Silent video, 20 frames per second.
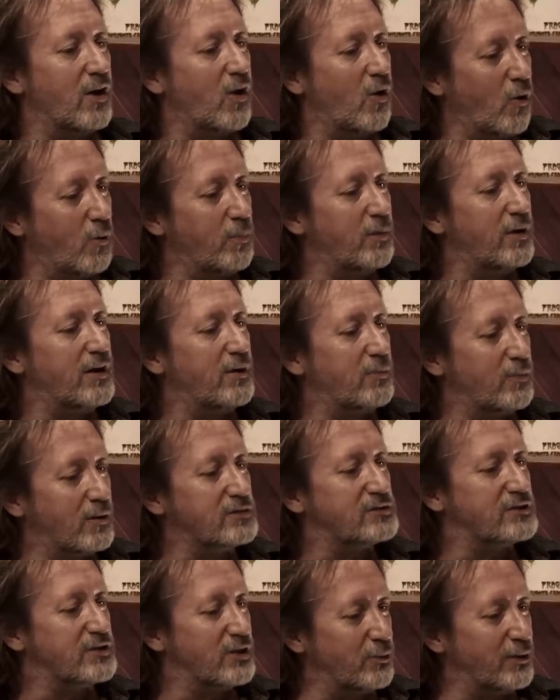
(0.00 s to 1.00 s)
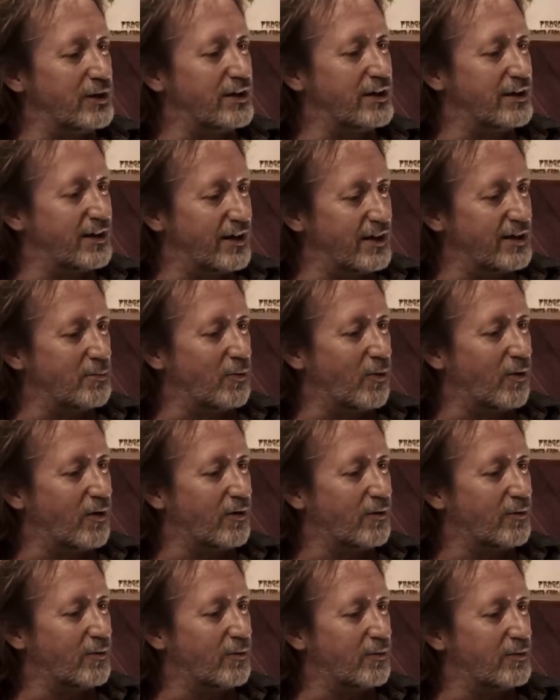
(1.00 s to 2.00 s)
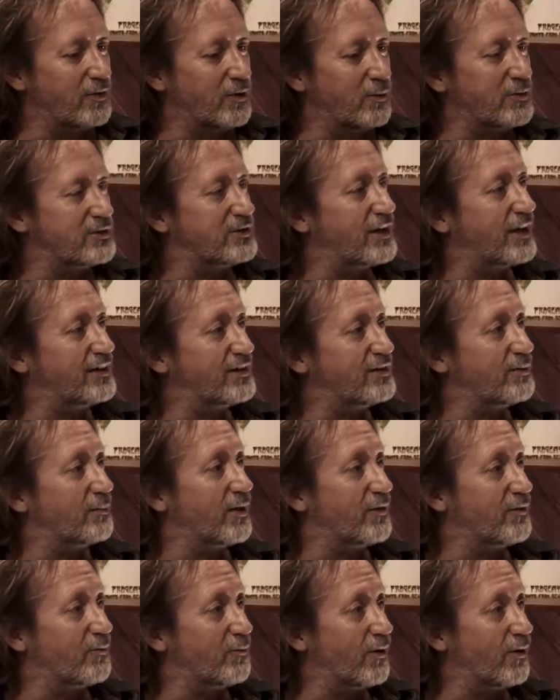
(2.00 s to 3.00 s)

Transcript: nobody was doing it anymore, you were taking them on the